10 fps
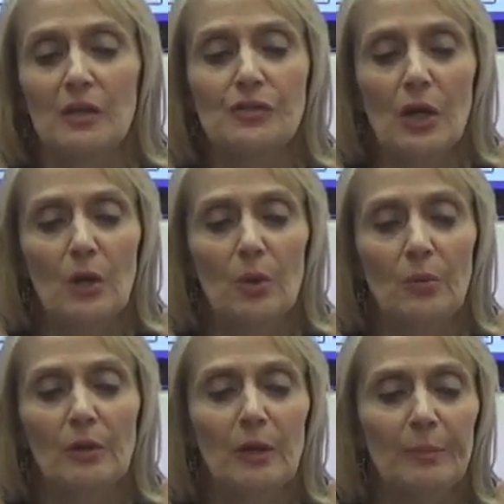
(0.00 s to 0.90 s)

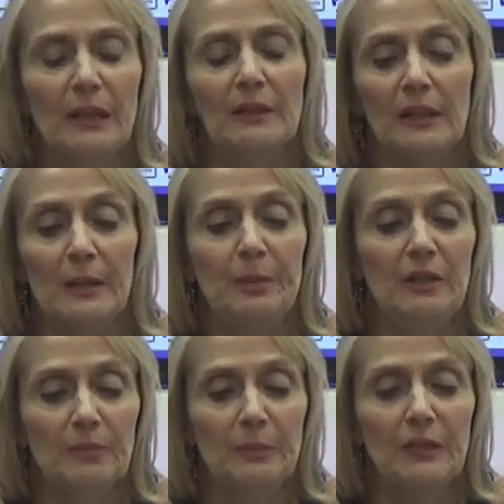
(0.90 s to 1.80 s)
So little by little, I
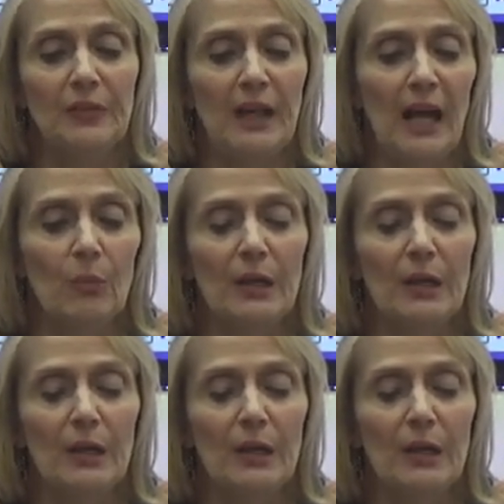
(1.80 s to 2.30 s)
piecemealed it out.